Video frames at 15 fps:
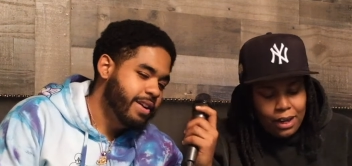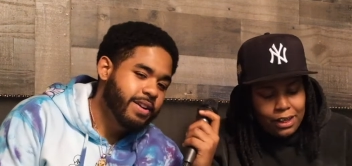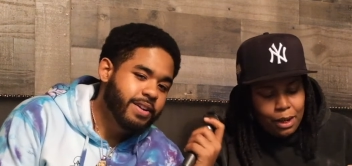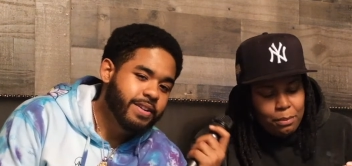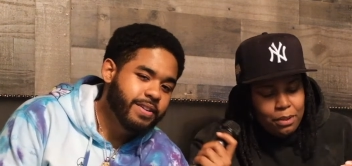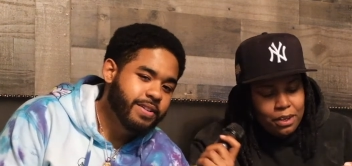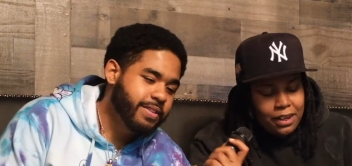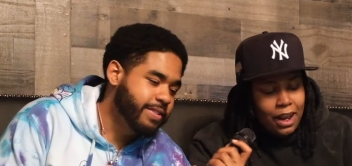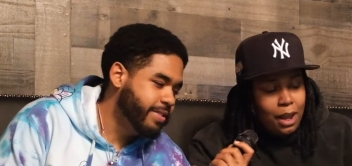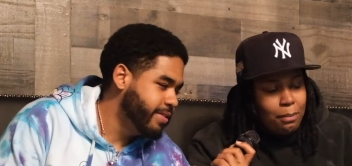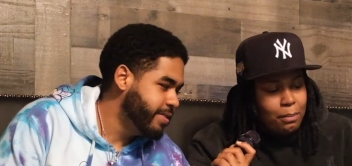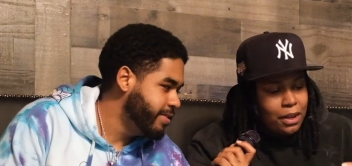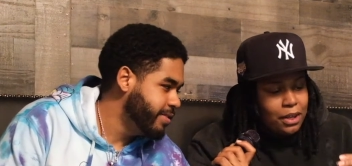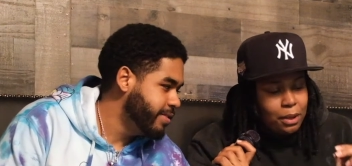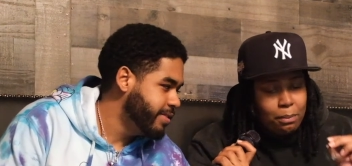Speaker 1: come stamp
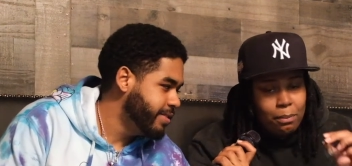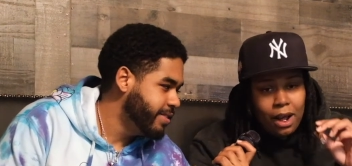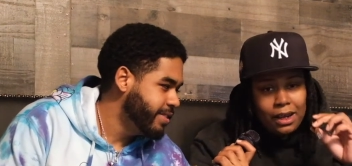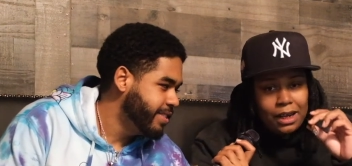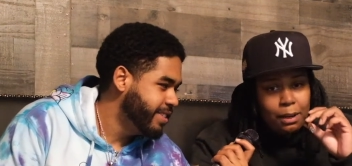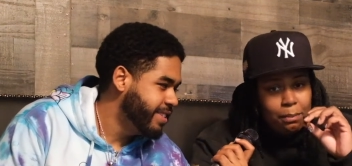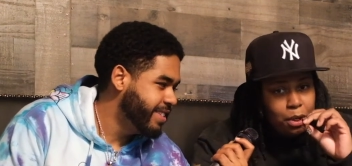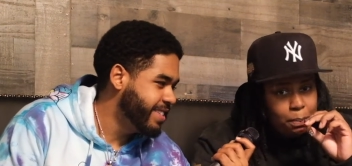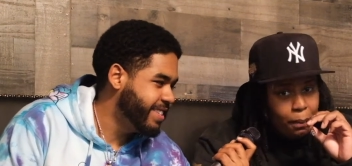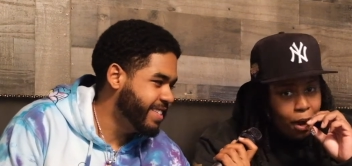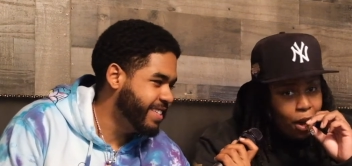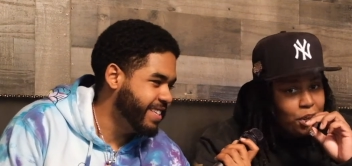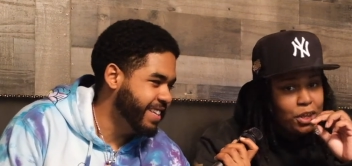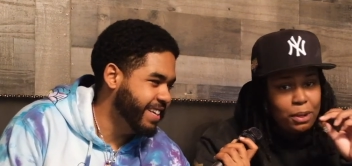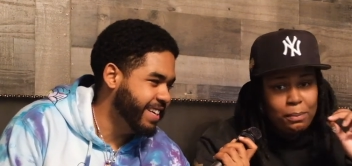me. Somebody come
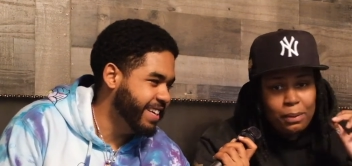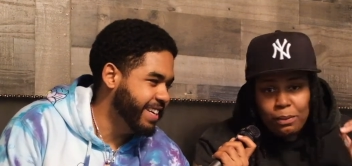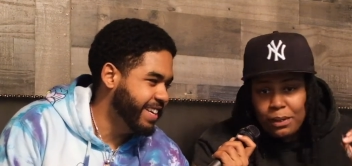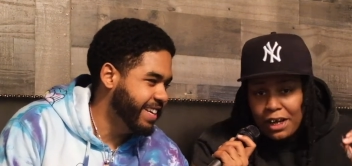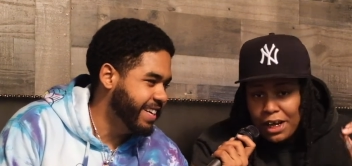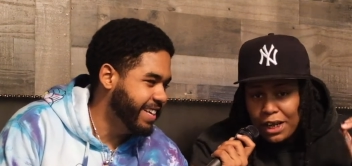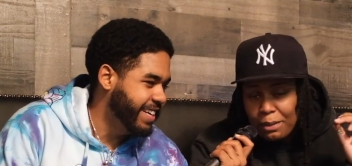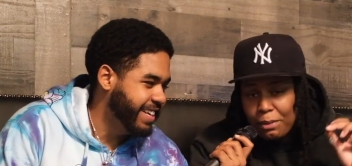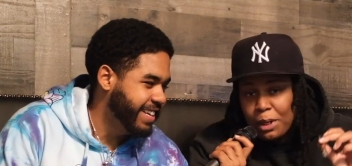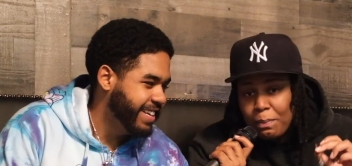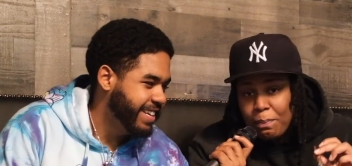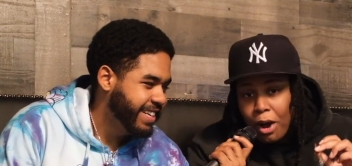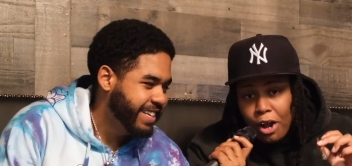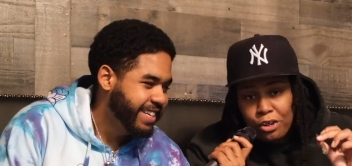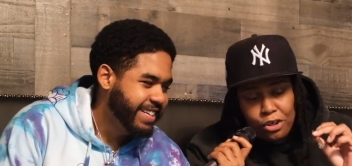sponsor me. We need some
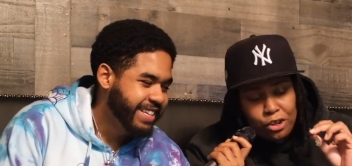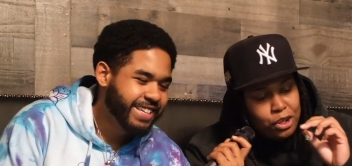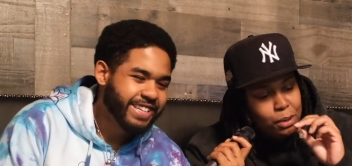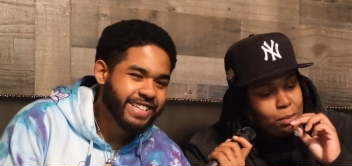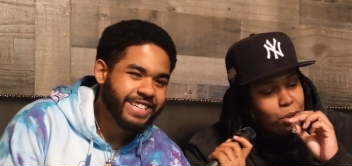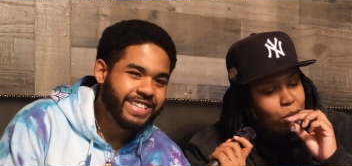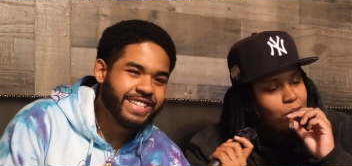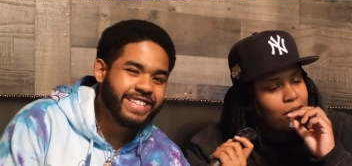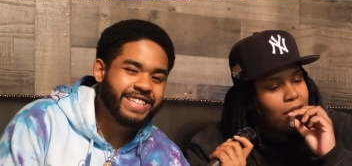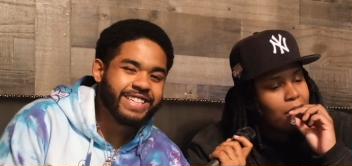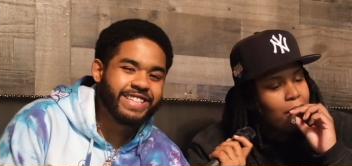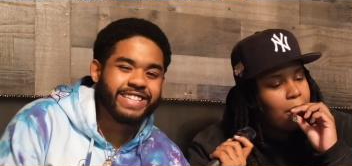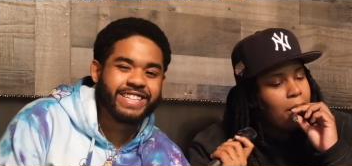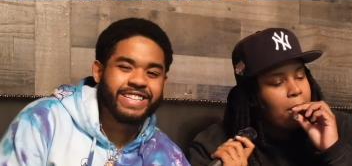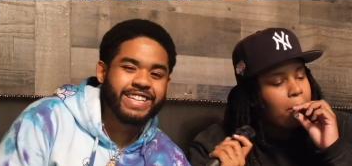sponsorships over here.
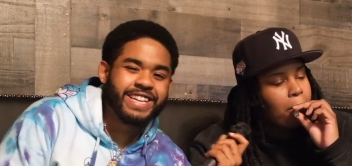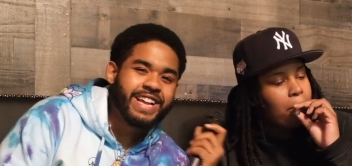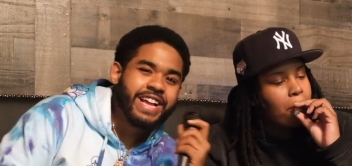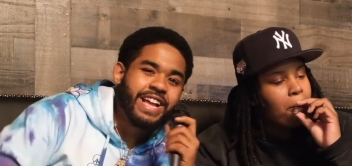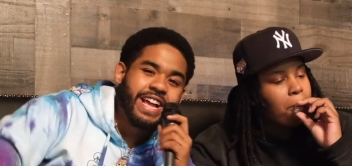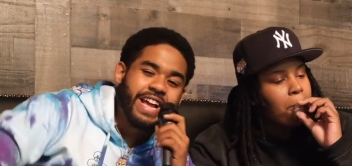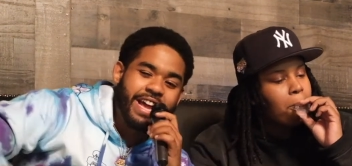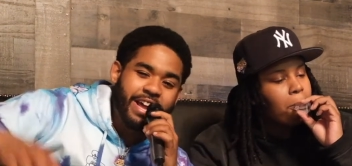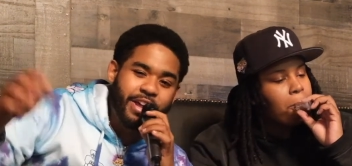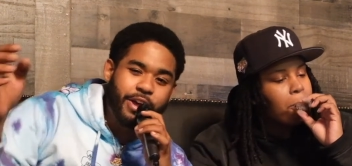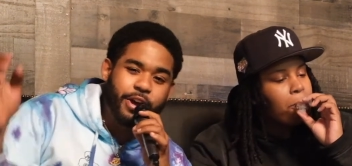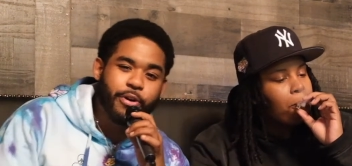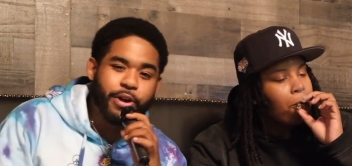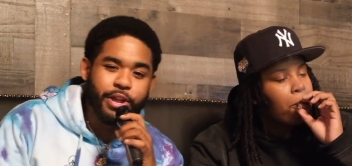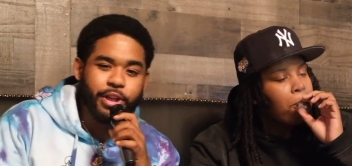
Speaker 2: Hey
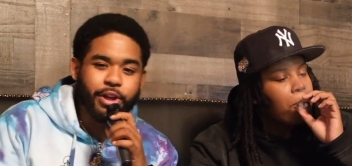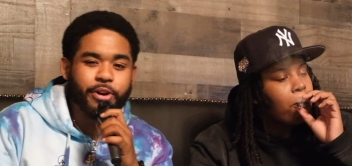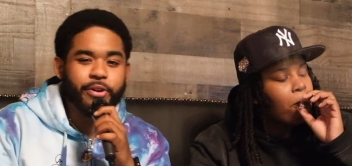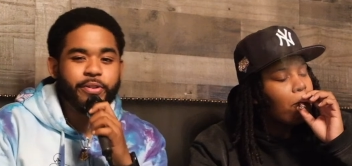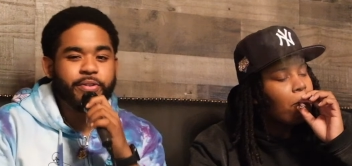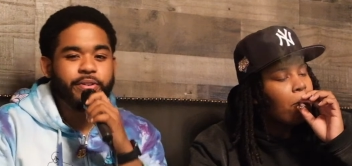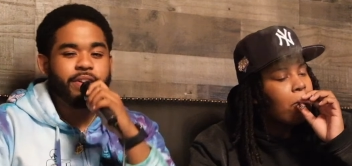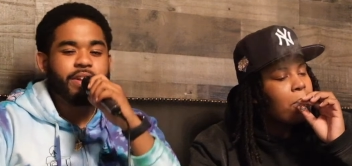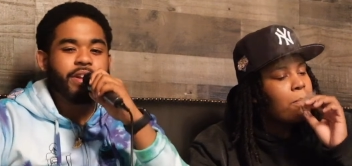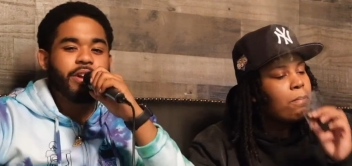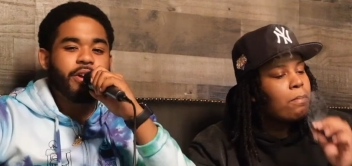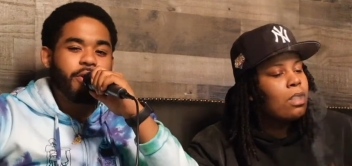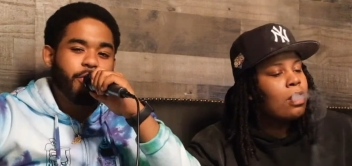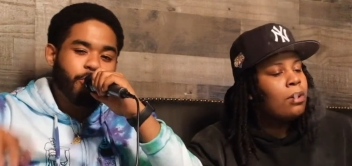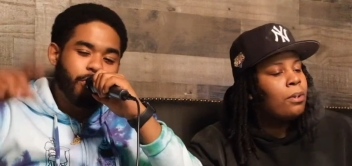yo, hey yo,
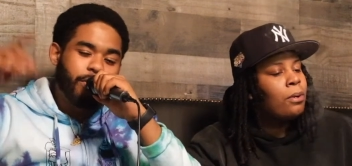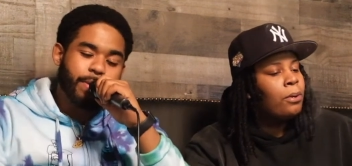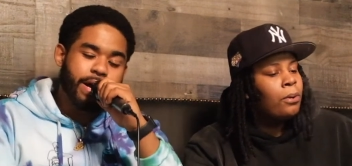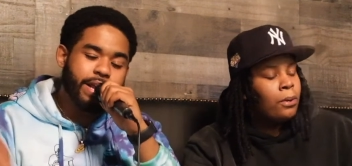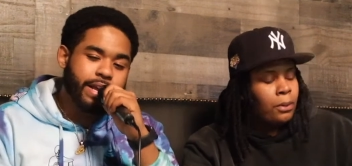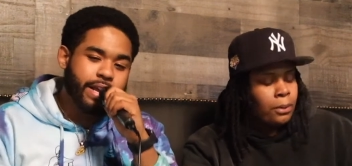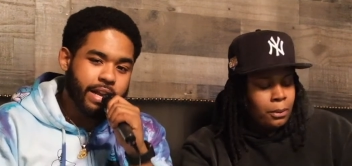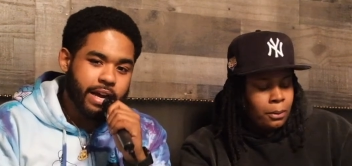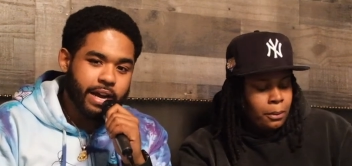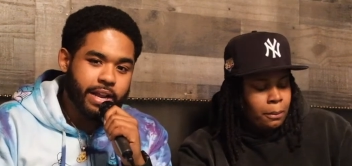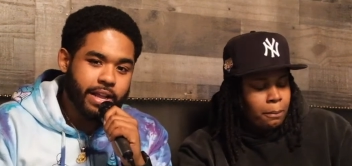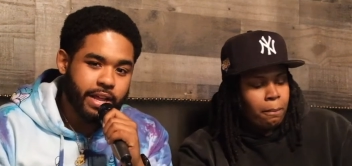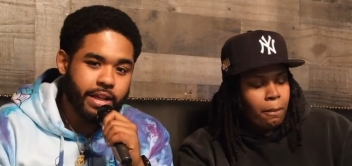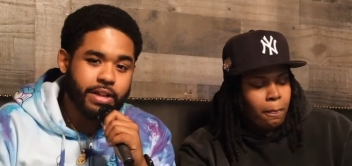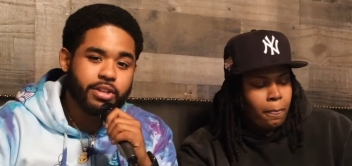we about to get out
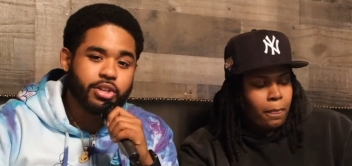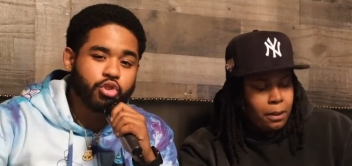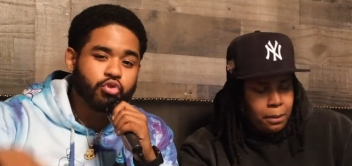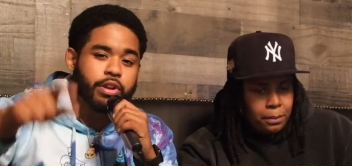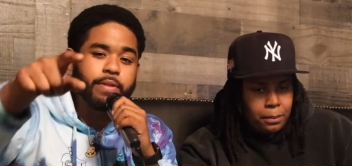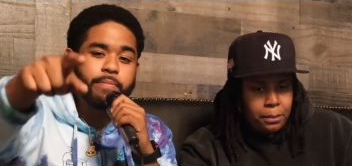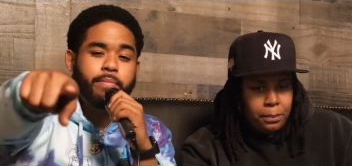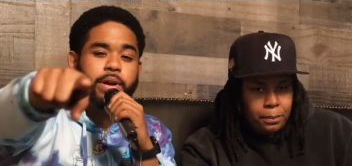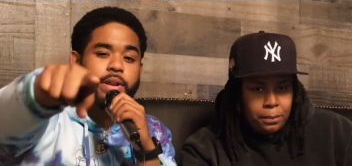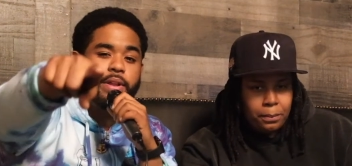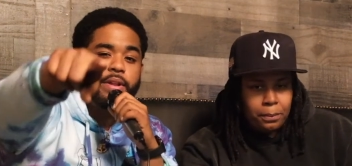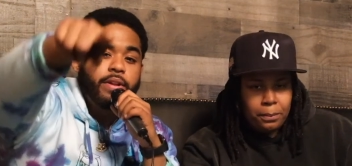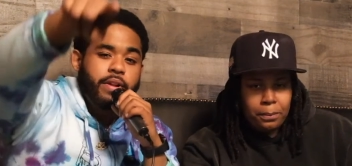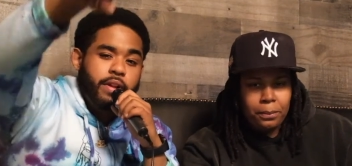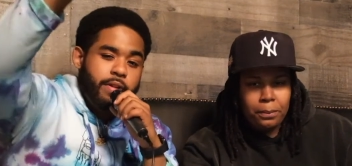of here. Stream
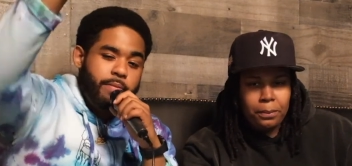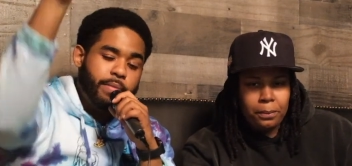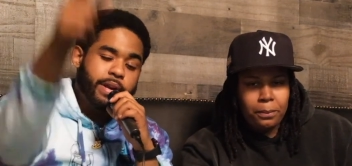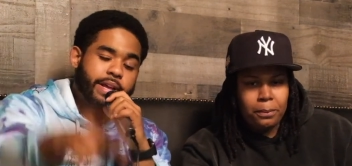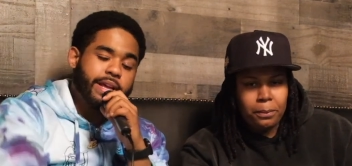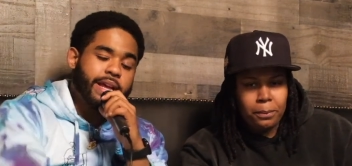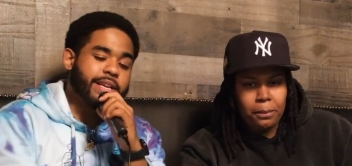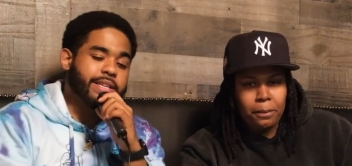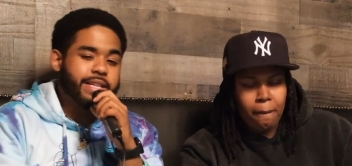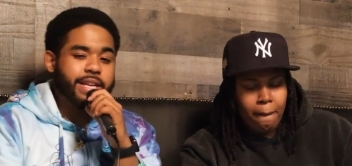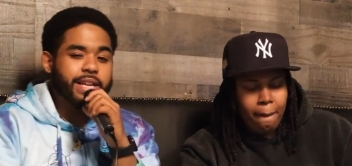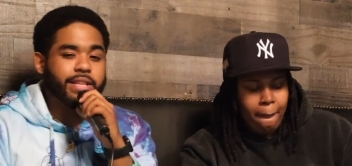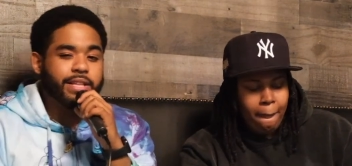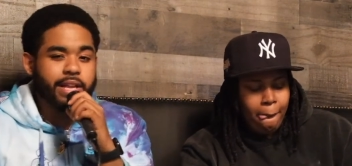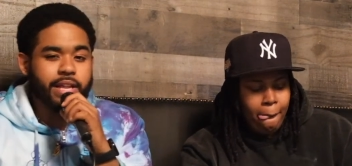money, money gang,
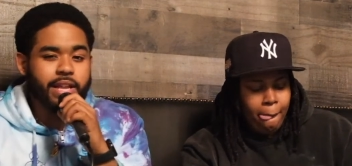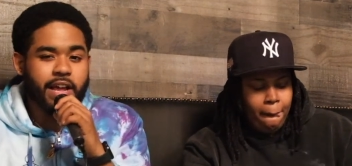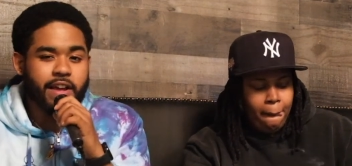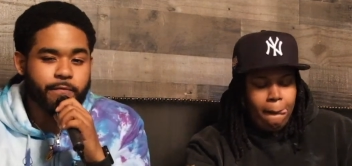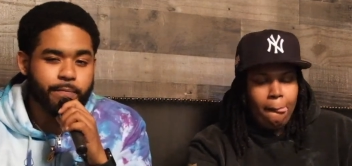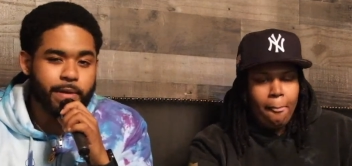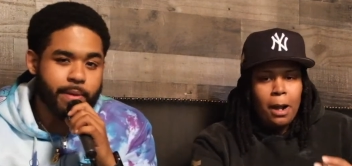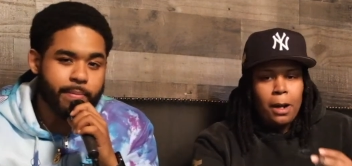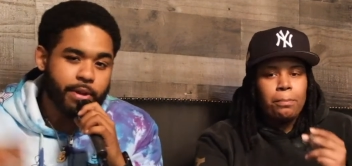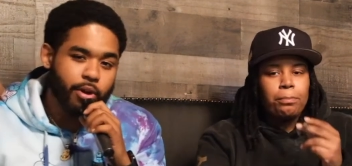DD, DDF baby,